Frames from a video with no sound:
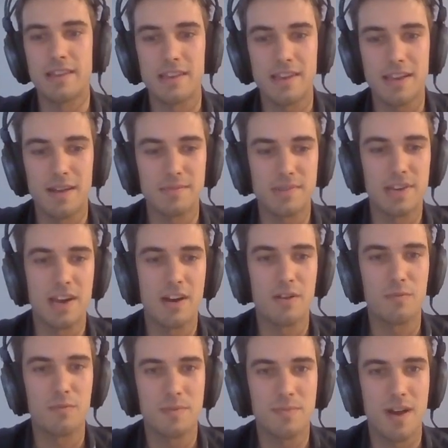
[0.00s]
that comes
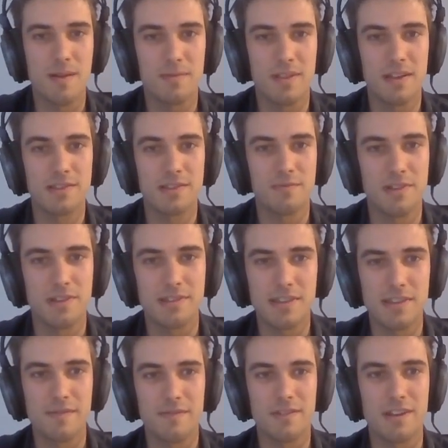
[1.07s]
inherent with pipelines, where you're
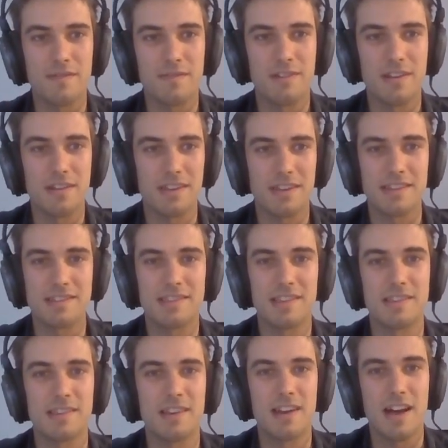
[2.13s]
delivering a very
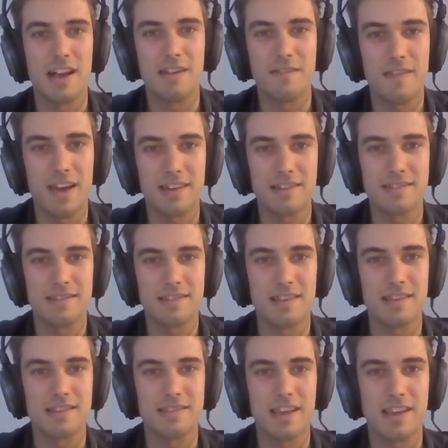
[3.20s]
consistent artifact
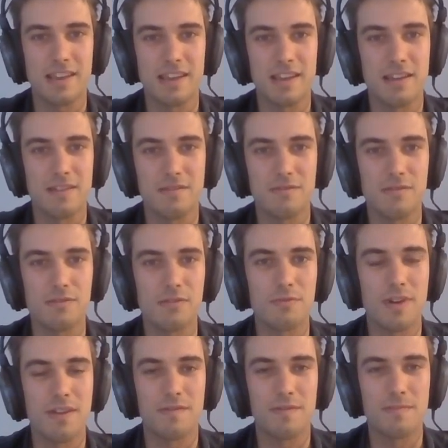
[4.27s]
and taking it all the
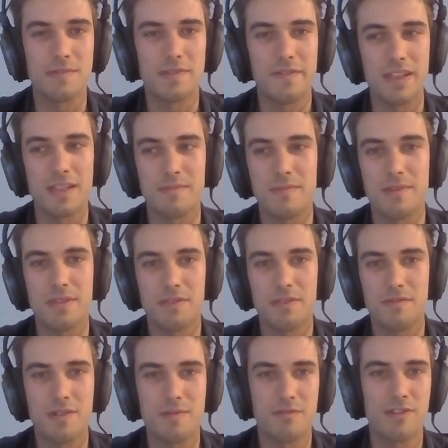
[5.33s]
way from development
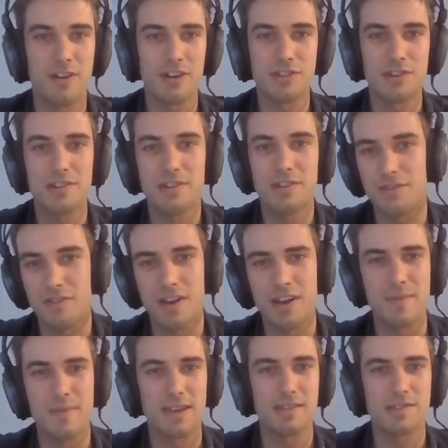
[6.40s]
through to production, and trying to
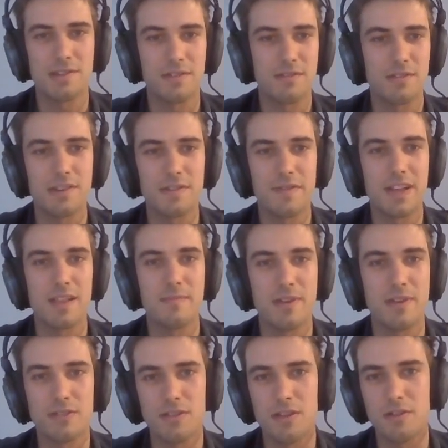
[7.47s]
make sort of your
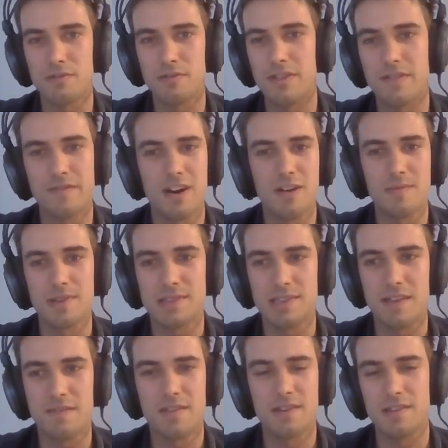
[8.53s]
development and local environments
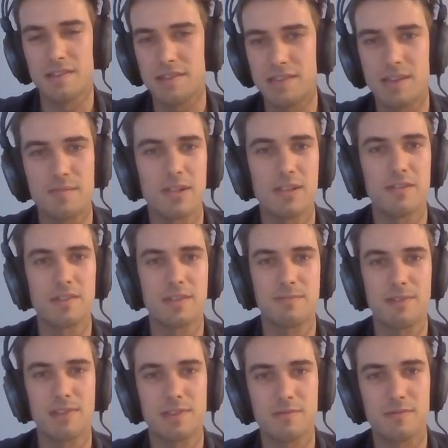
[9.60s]
even as similar as
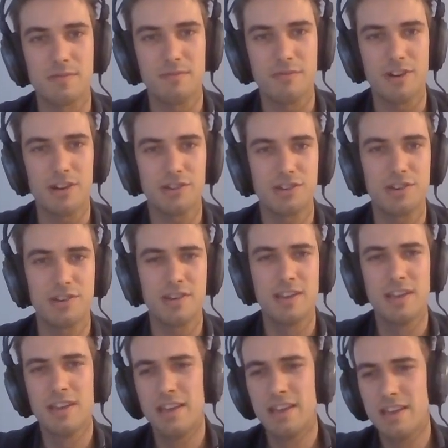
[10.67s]
possible to production,
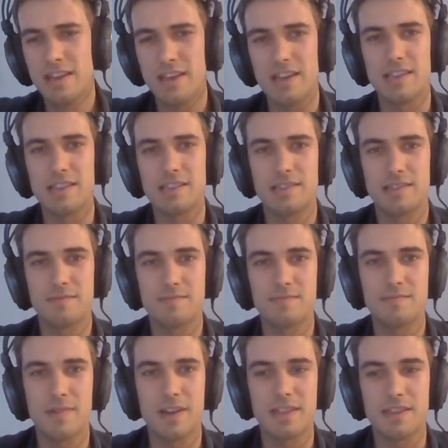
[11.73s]

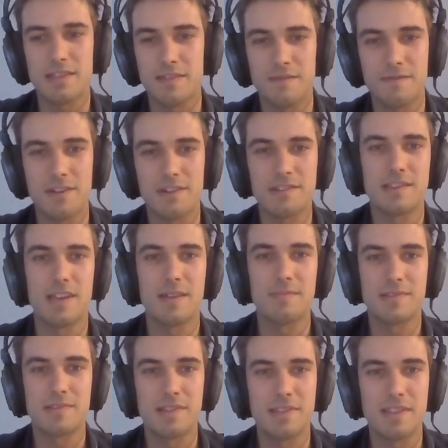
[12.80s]
is, I think, the first
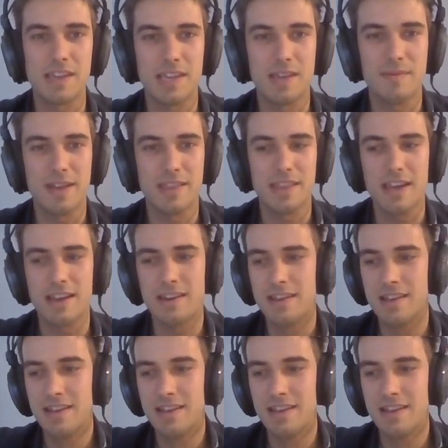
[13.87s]
step to thinking about that.